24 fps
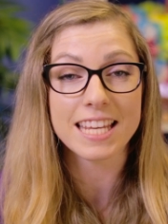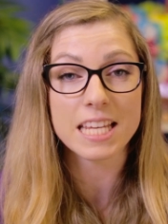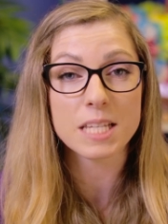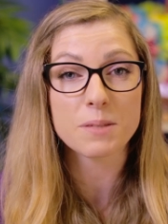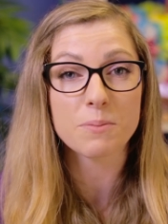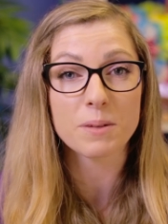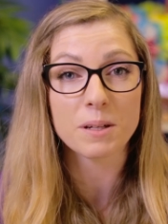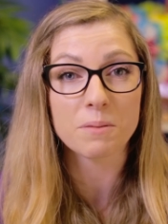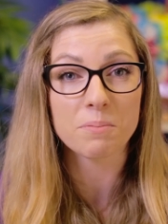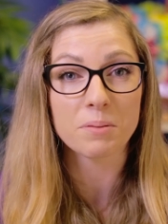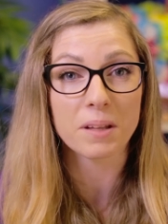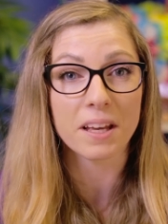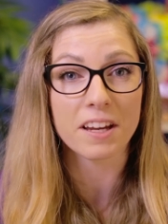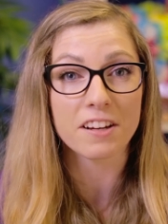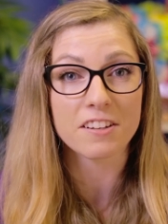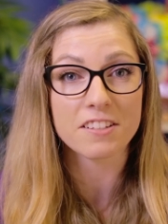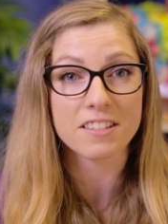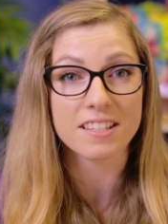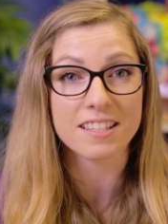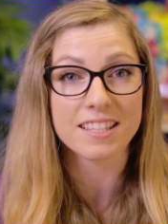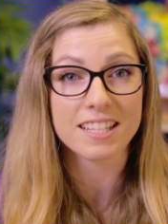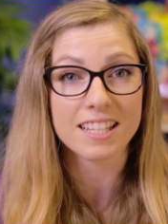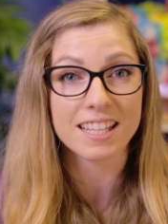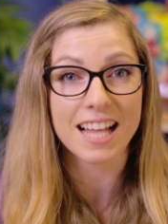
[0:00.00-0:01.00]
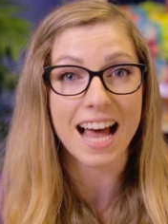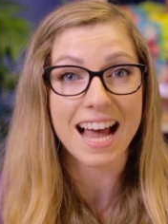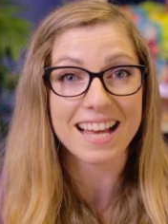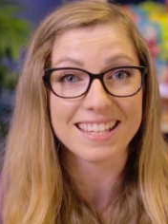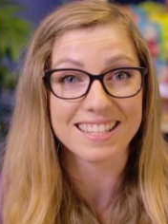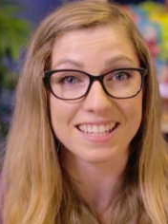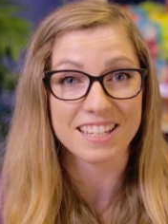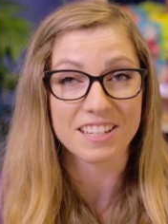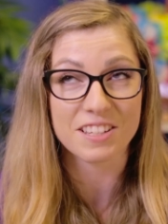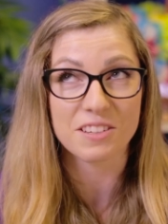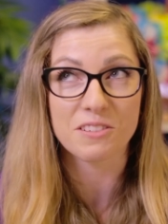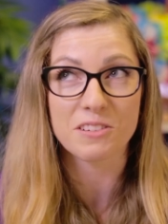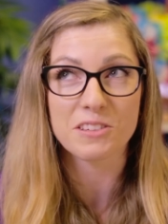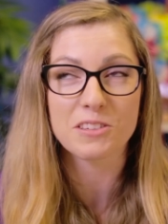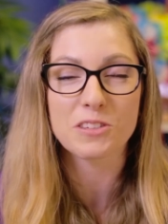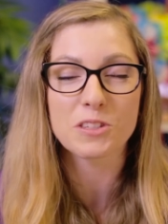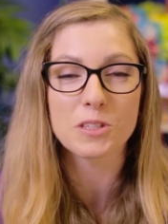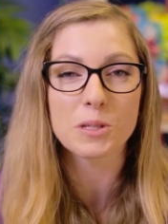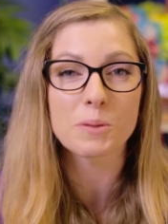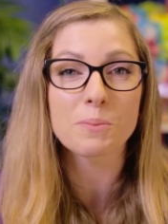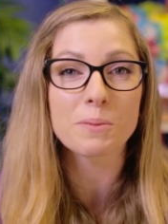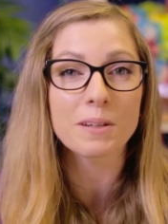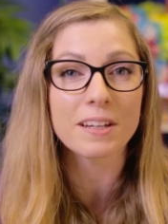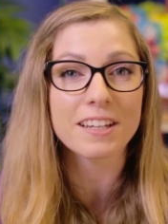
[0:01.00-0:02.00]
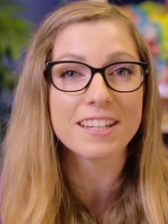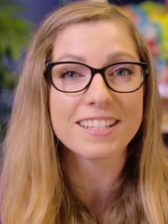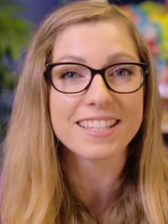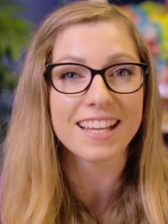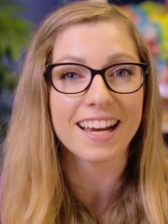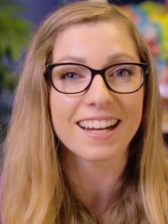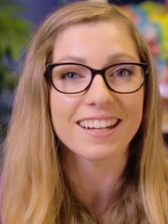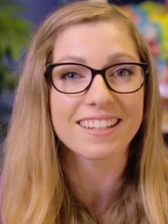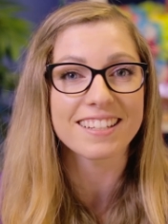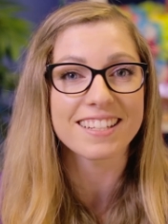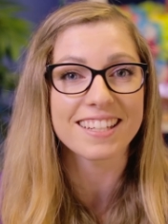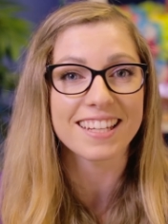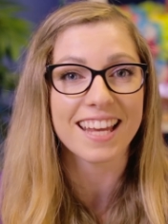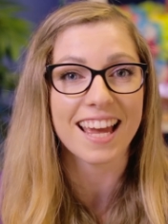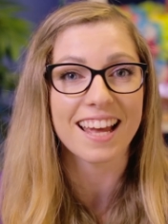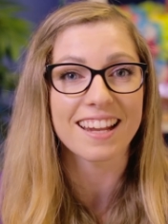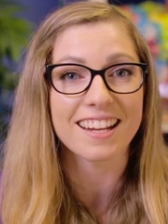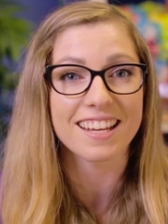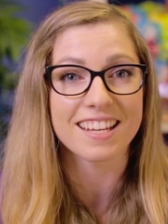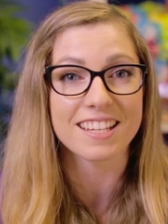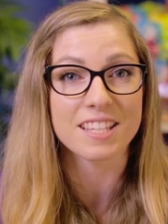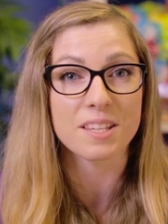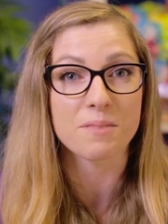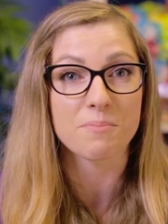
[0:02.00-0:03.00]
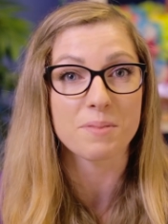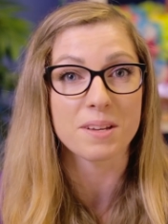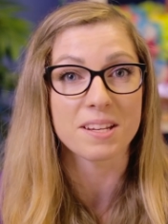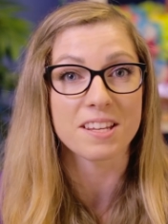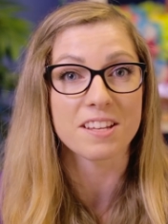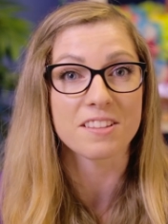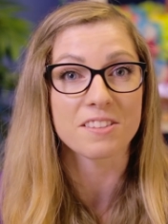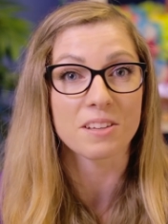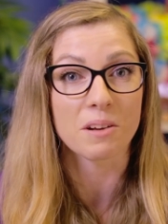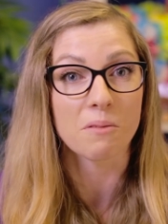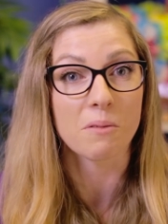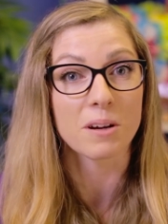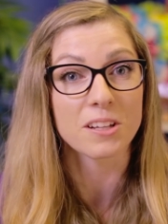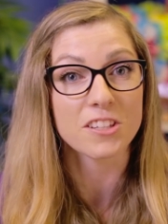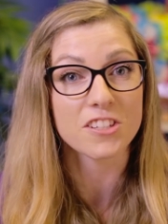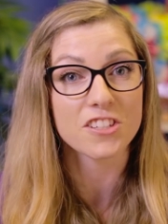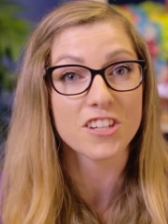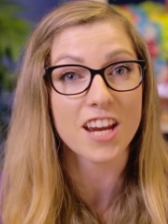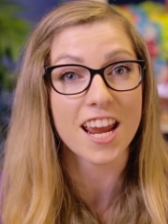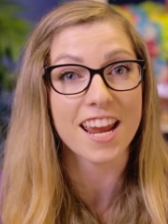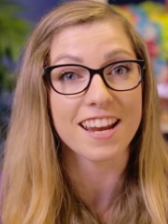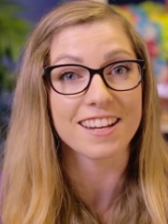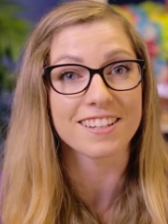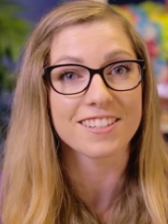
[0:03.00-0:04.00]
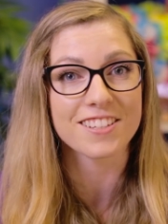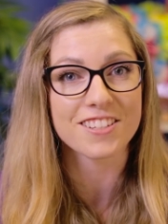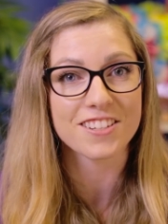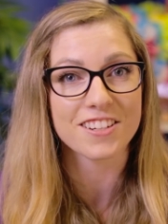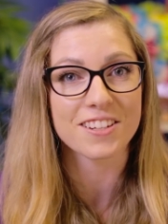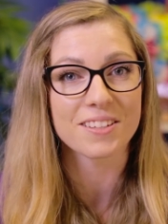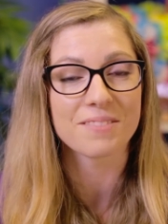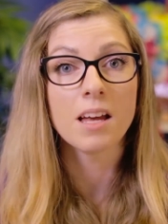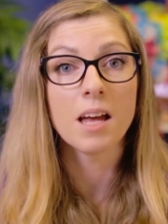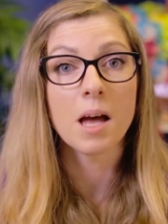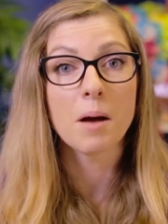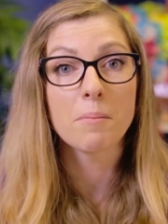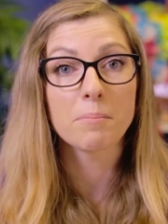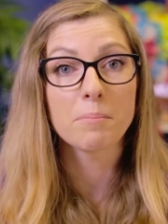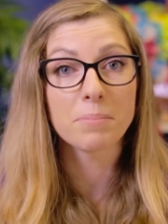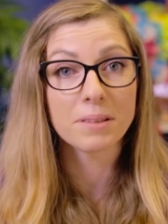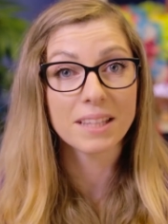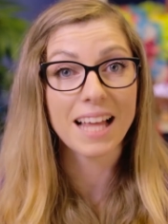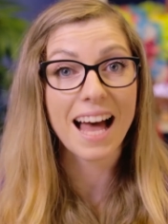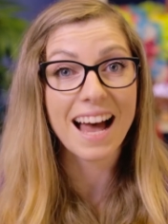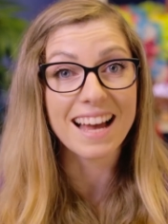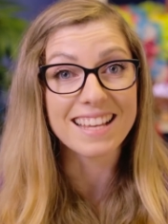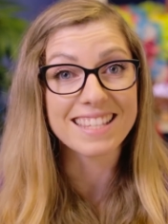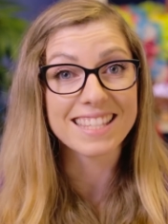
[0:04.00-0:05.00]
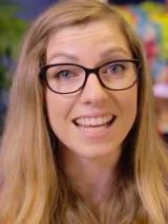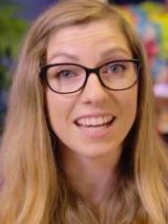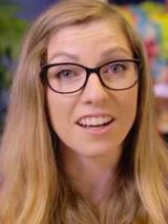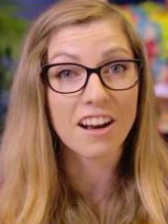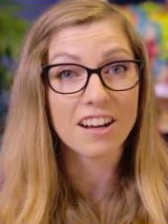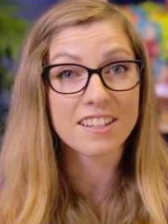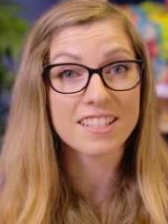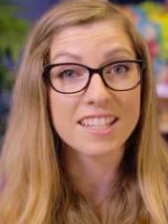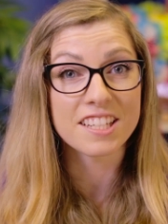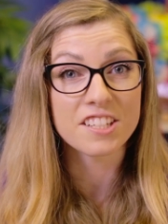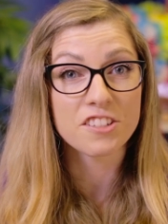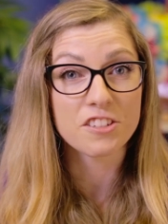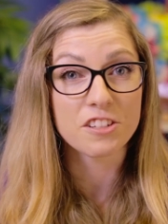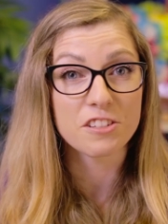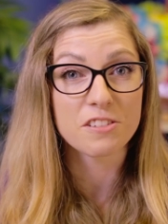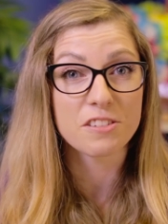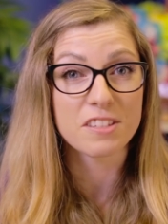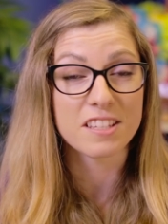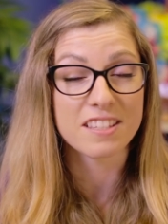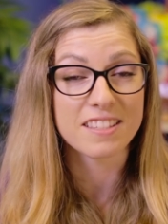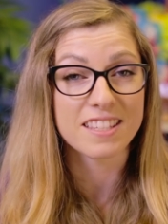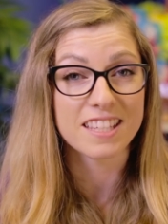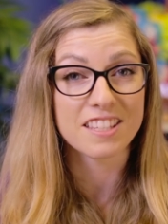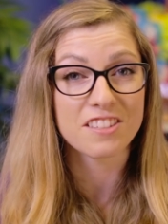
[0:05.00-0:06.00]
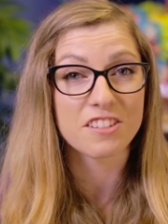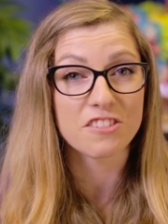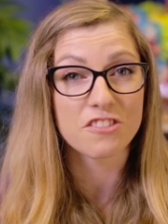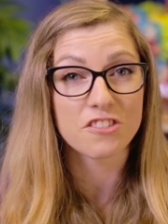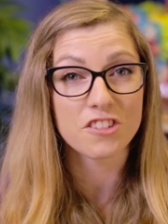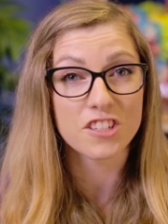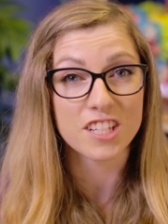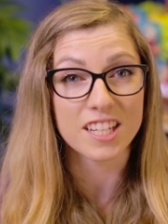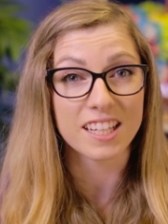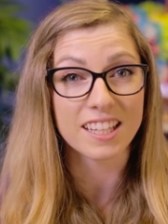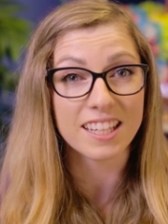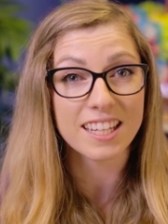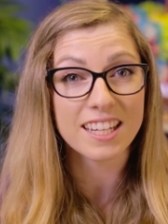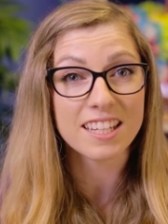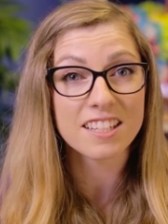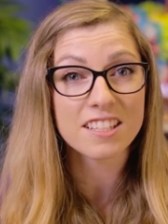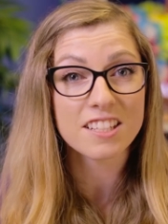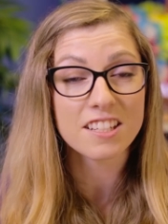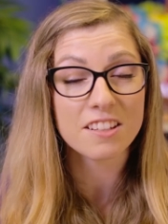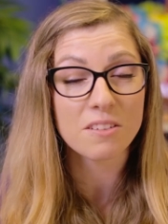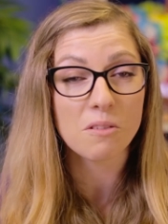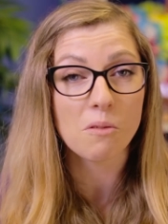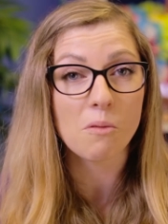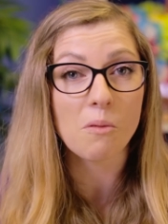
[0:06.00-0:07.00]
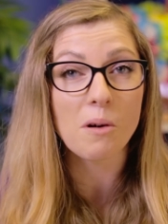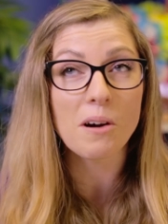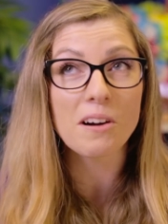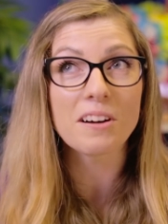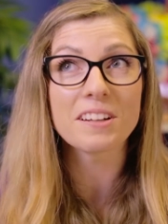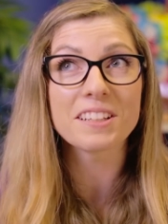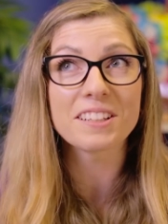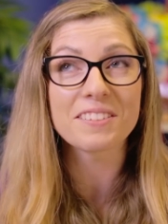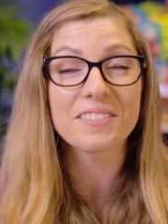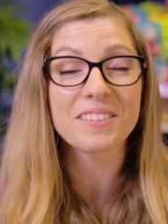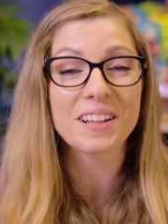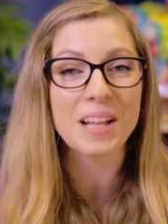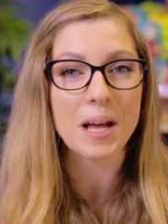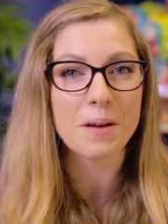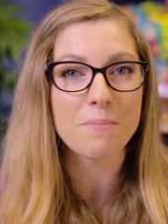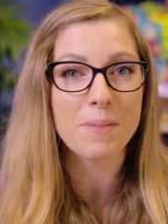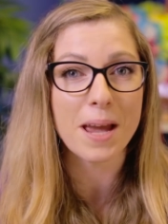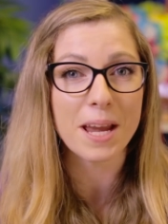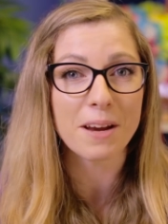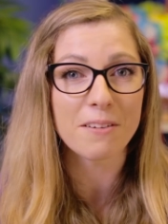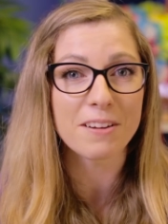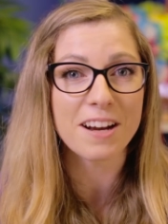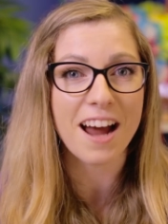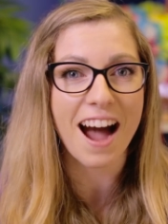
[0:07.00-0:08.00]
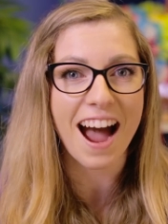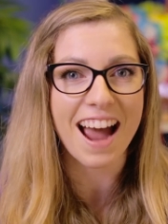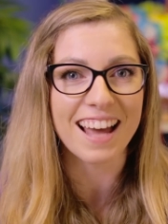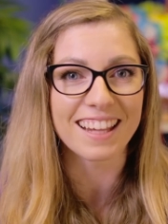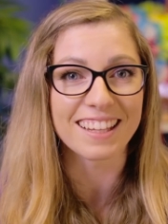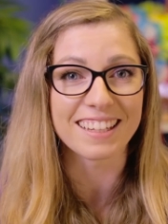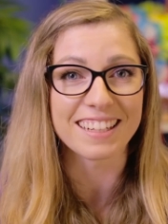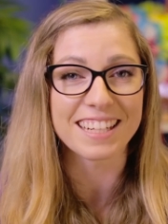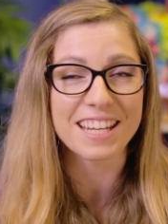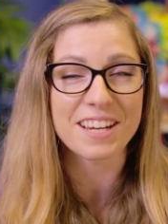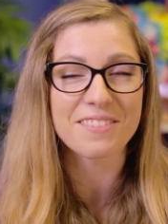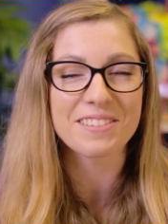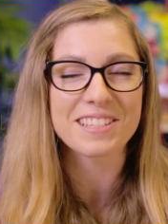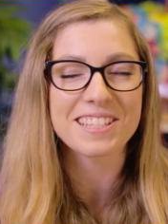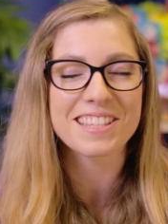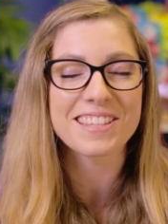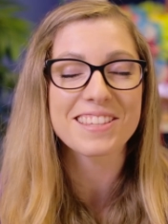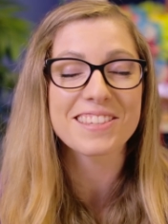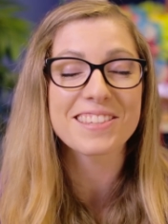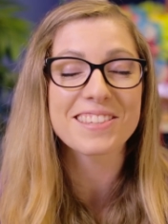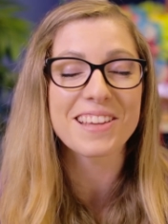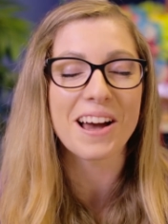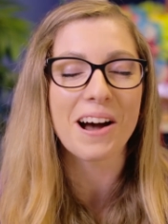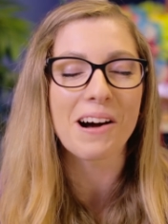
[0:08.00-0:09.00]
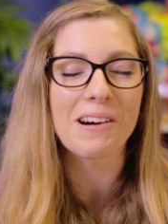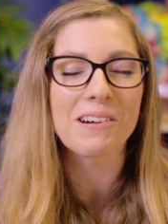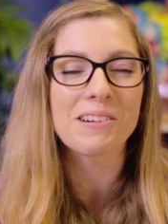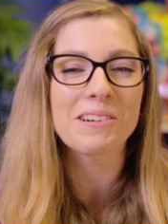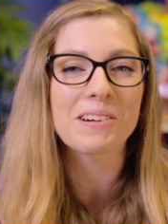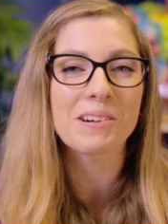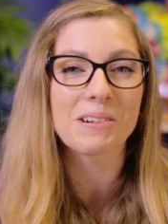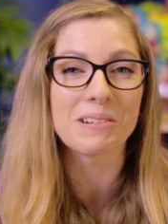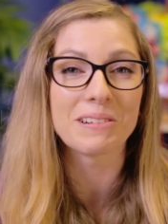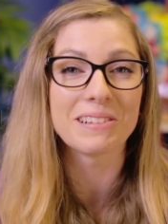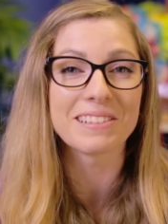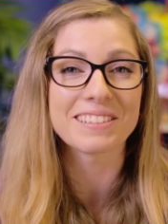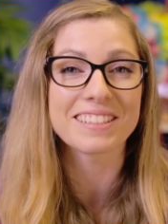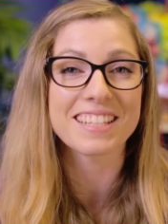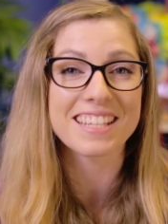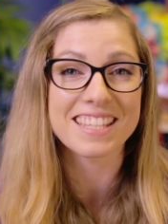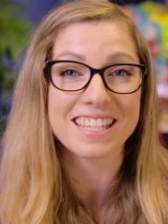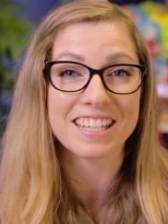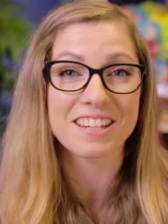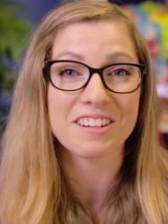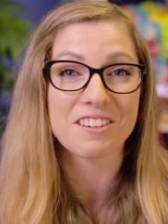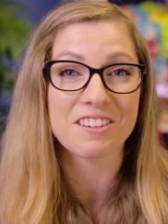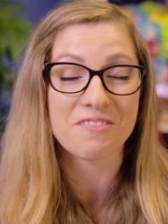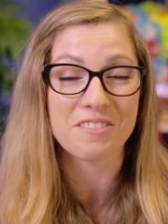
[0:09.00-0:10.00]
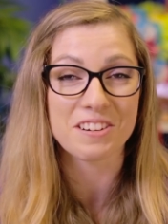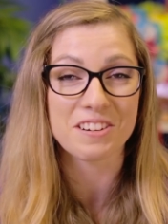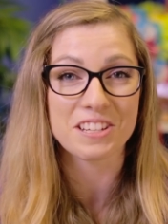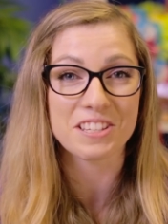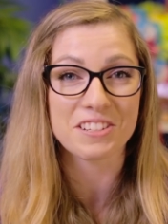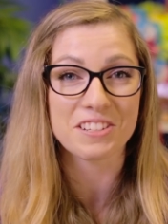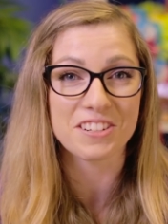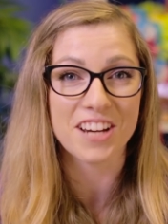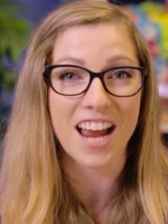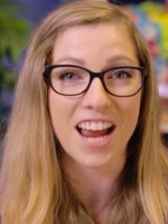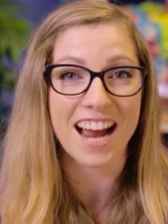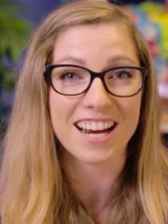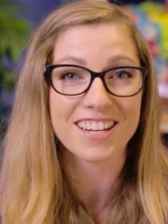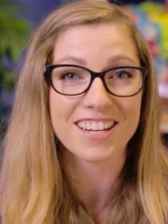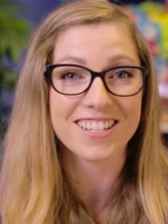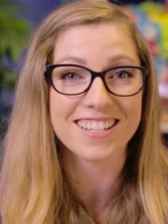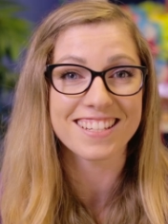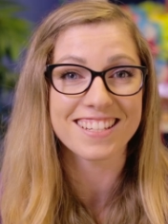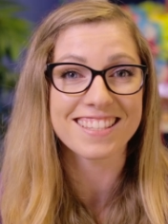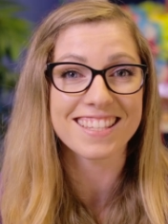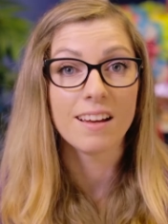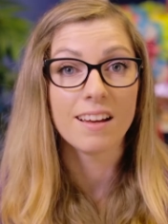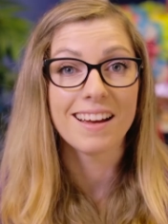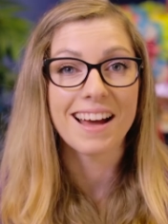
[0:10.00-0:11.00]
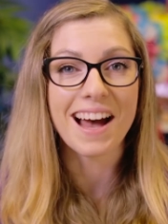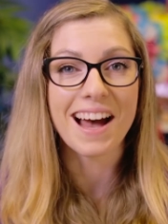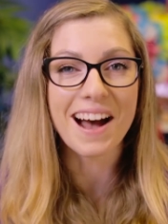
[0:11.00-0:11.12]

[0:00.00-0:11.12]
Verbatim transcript: and he's been a player since Classic, so it was super exciting to get his opinions on what's changed. Plus, I got to introduce his sister Jillian to the world of Club Penguin Island. It was so cool to see her first reaction.